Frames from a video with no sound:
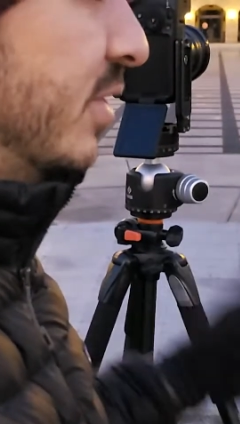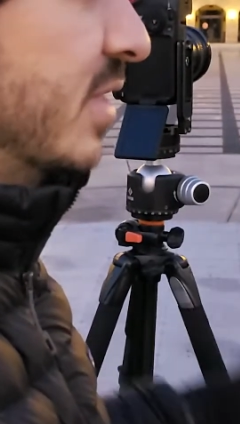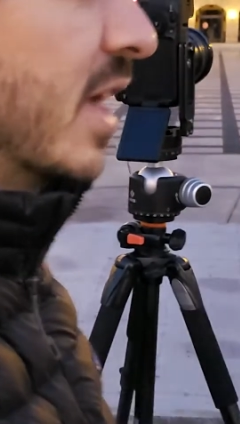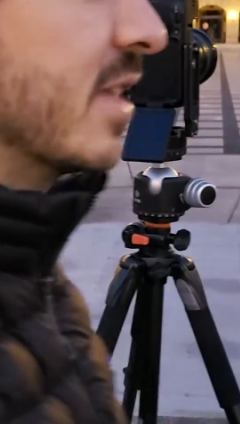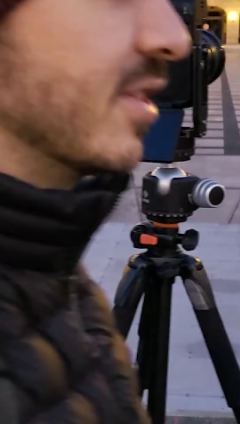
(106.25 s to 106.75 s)

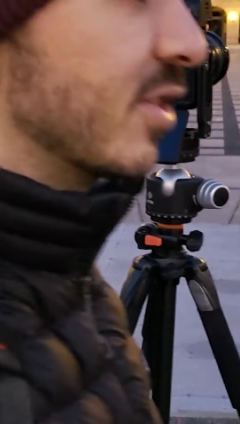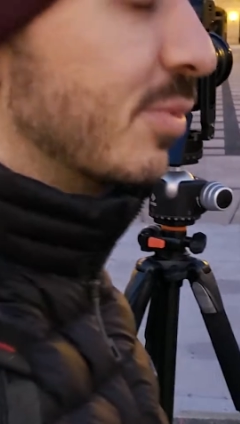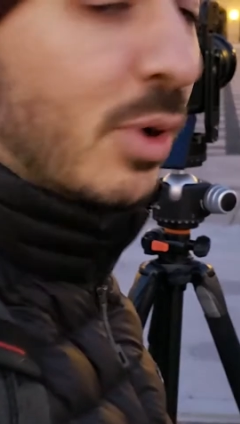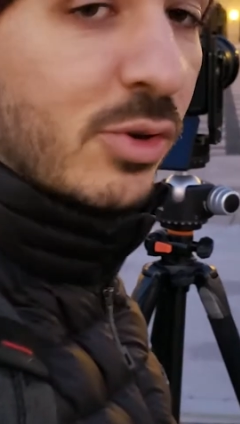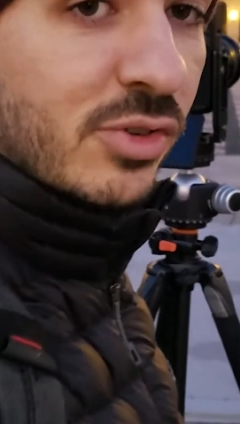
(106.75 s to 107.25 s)
seconds
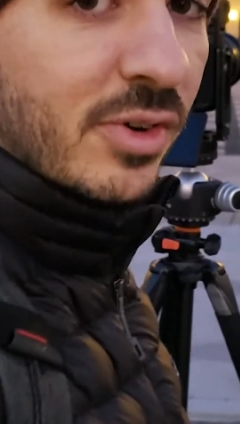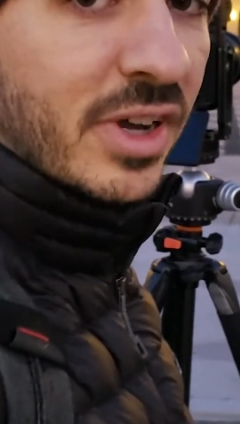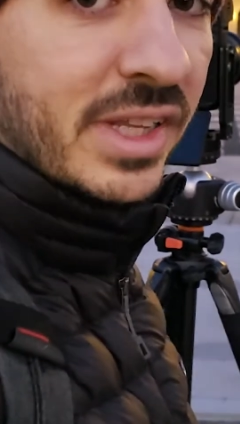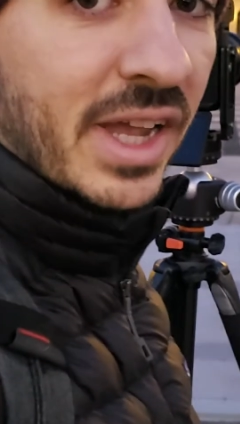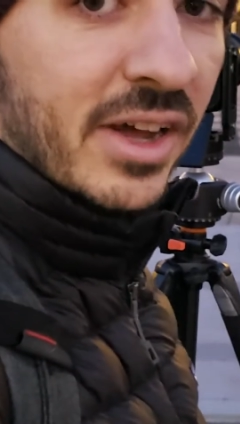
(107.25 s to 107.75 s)
exposure right
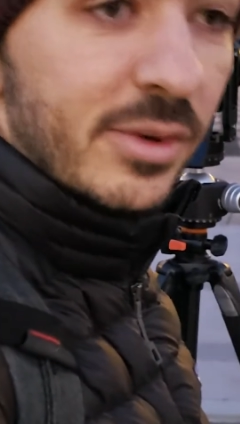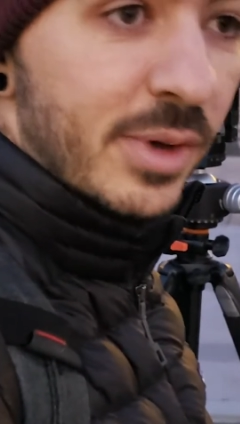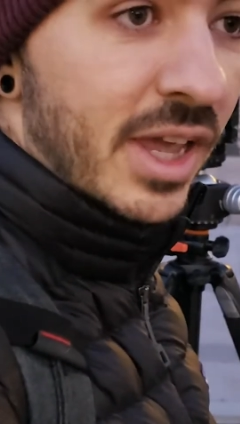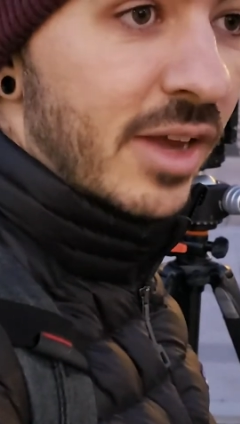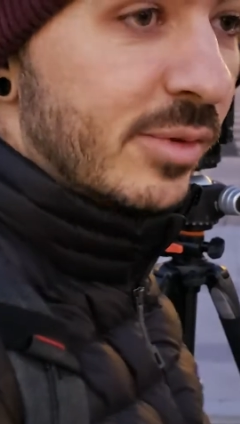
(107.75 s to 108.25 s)
now. My
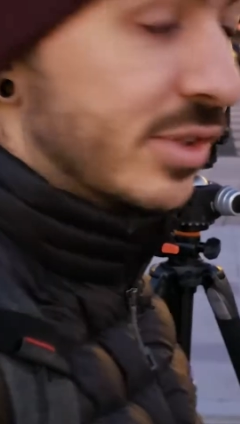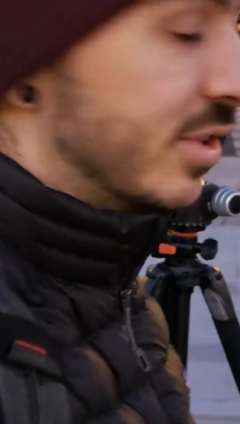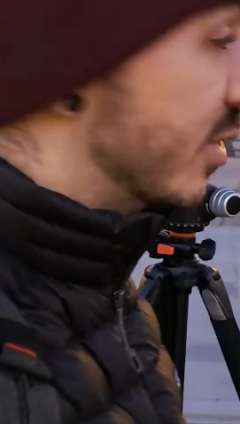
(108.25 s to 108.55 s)
camera's still